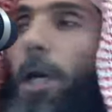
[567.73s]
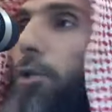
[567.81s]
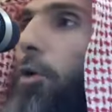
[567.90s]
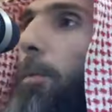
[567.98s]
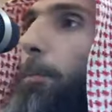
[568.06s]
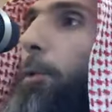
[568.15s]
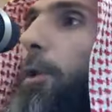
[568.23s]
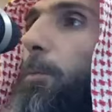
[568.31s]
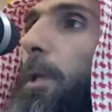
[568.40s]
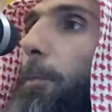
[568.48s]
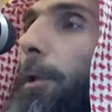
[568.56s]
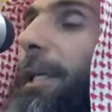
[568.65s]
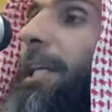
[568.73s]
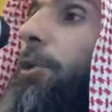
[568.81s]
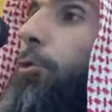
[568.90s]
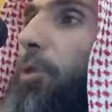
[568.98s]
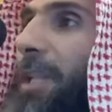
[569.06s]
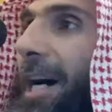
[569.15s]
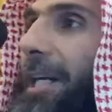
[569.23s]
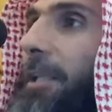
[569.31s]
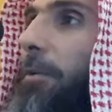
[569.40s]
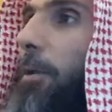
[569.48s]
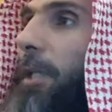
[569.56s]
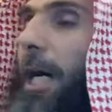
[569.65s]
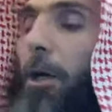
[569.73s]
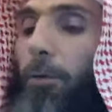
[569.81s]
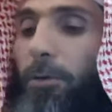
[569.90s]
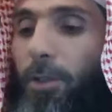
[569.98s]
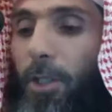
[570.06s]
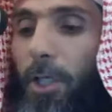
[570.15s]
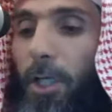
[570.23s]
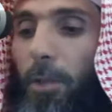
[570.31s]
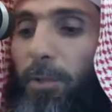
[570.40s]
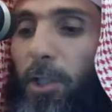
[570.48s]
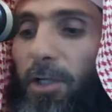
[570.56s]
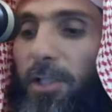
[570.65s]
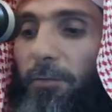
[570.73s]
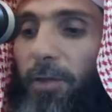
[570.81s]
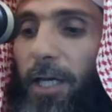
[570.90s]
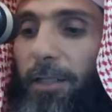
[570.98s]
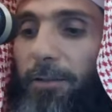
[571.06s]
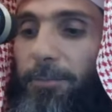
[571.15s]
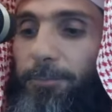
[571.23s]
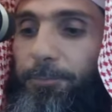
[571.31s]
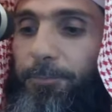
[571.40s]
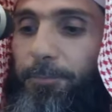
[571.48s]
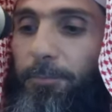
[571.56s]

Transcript: So it put people into doubt because of that.